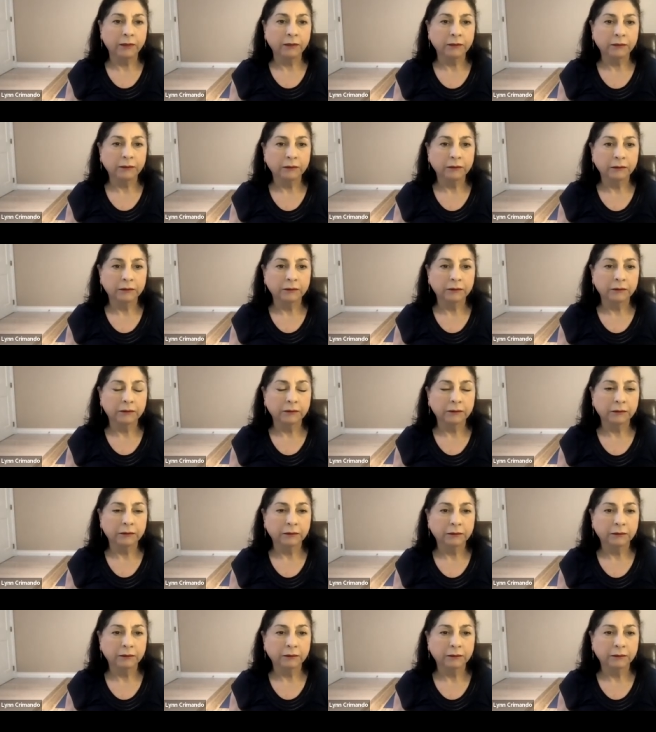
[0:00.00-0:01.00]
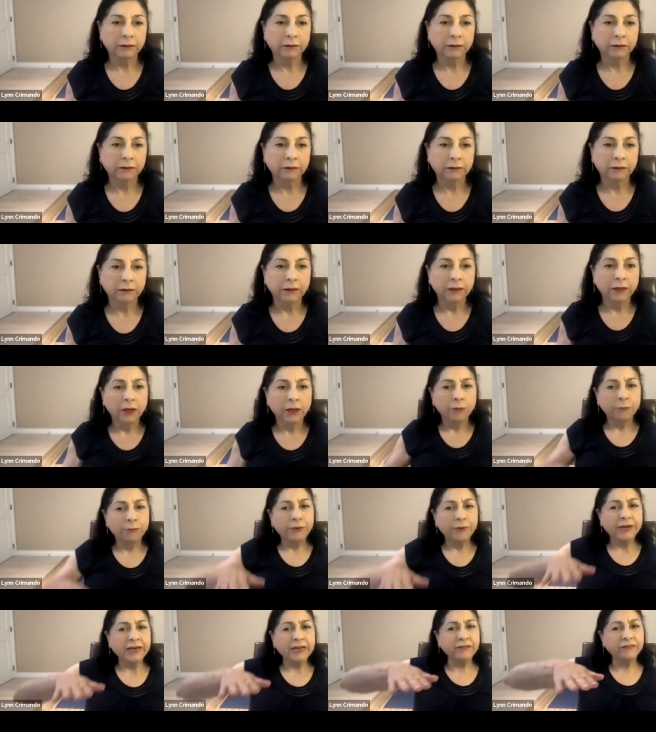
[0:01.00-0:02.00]
you, it bends at the toe, and they.
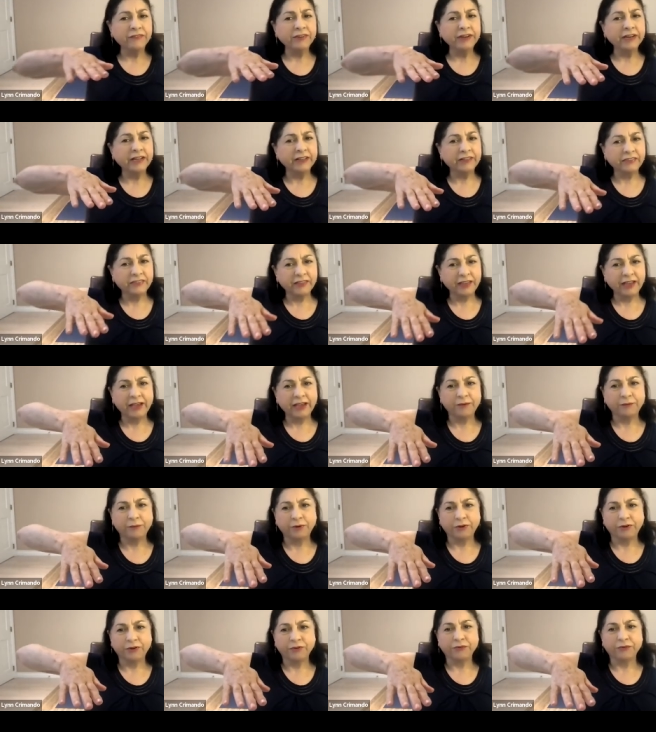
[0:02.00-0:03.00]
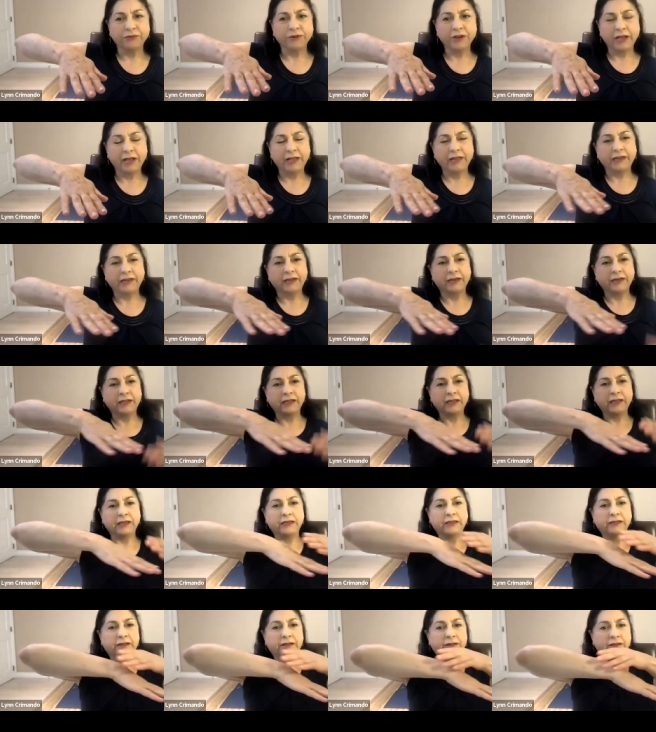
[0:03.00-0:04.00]
But even they don't. At that, would you not
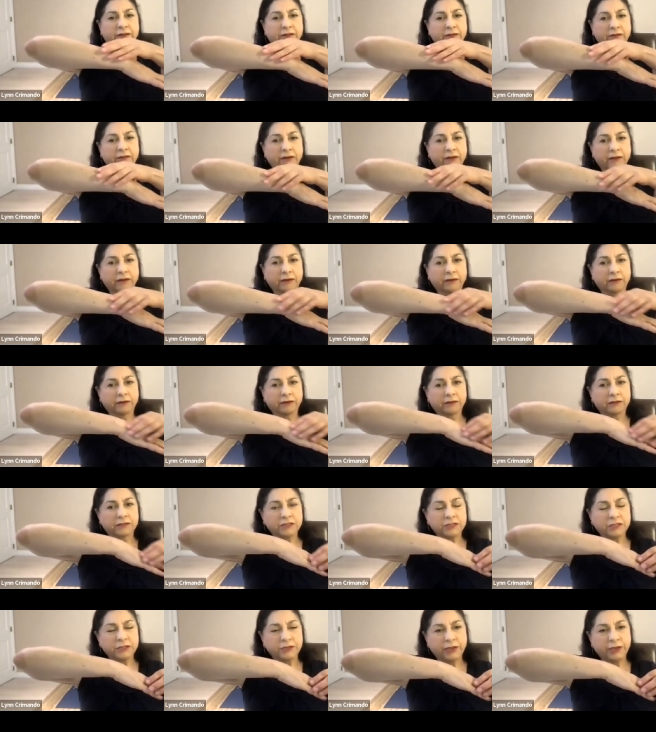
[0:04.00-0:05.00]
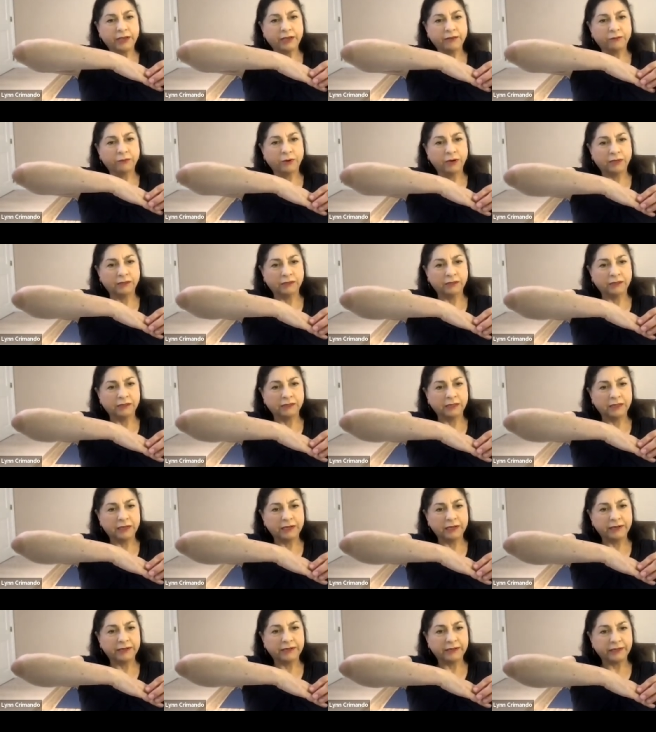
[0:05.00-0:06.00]
need to have
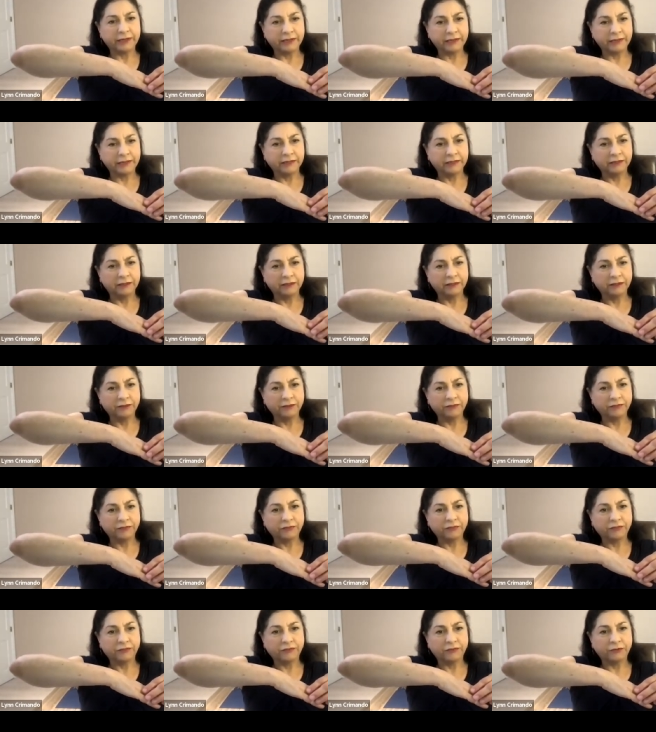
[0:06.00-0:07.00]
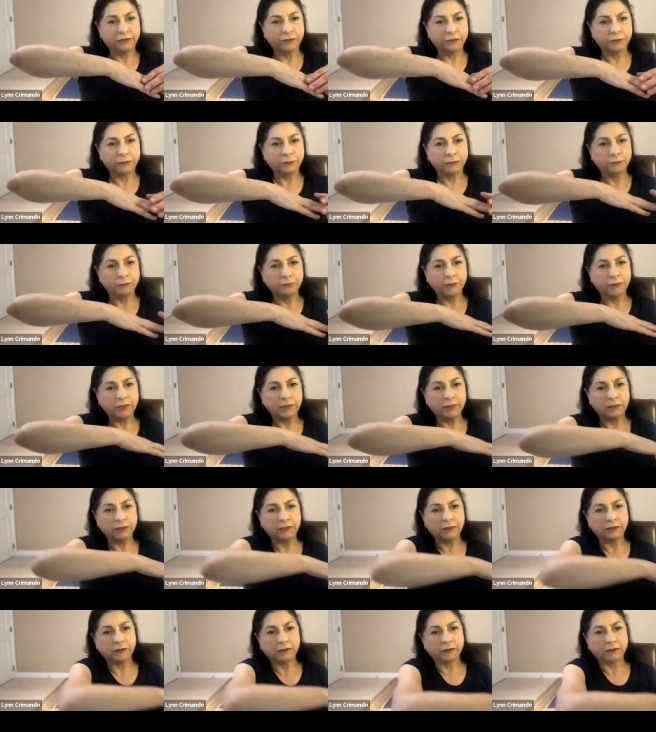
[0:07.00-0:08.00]
well-aligned ankles to
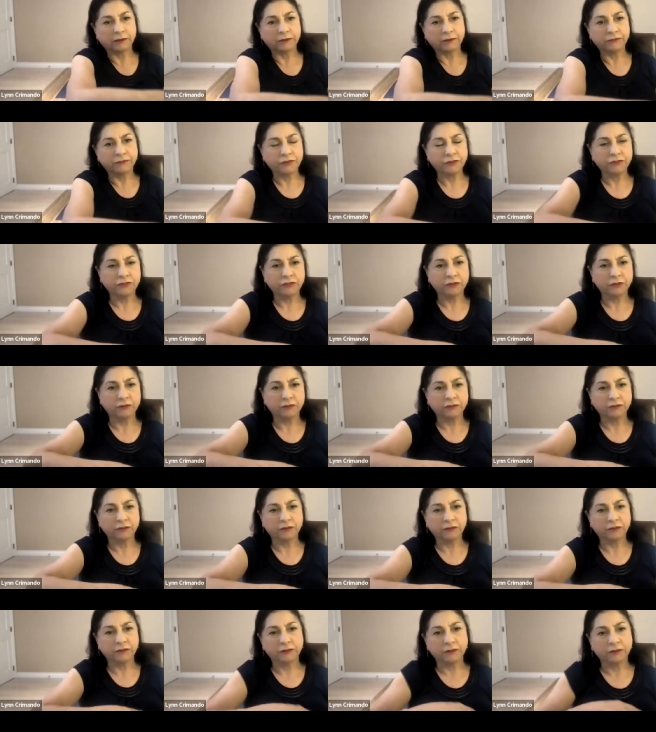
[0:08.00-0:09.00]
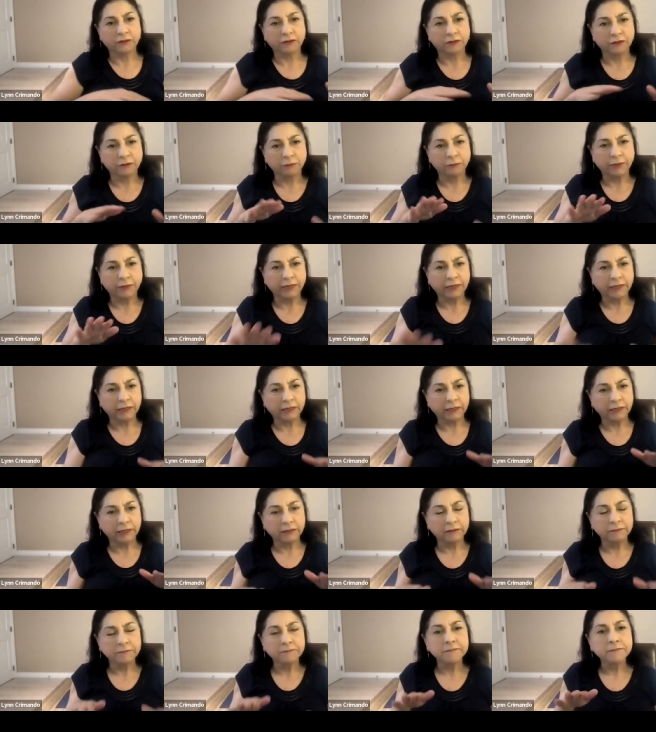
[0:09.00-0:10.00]
be efficient in the
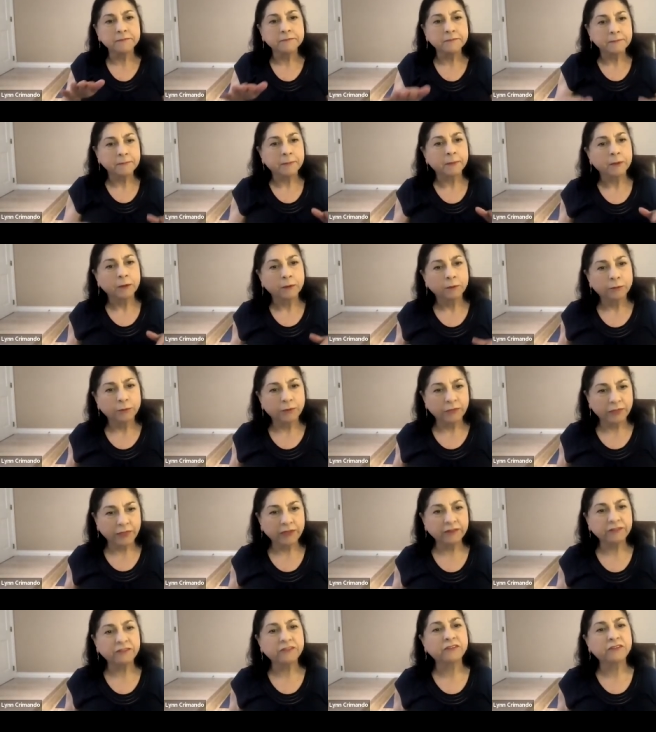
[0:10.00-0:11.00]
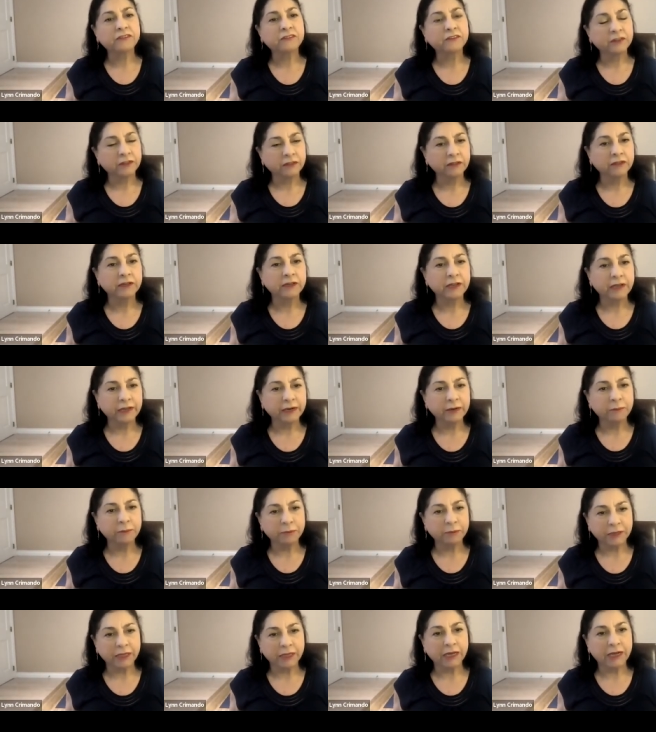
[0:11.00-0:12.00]
pedaling? Would that still not
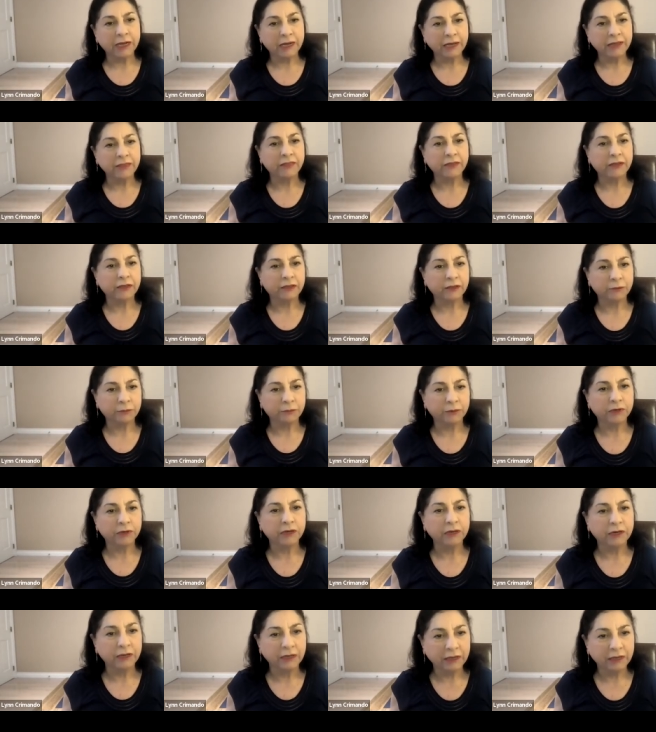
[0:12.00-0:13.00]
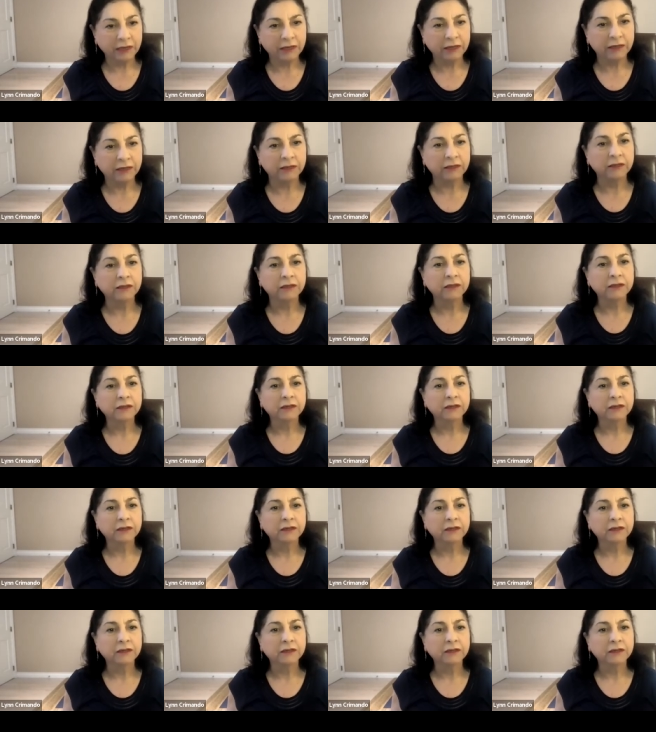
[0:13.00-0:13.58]
apply, that you would need?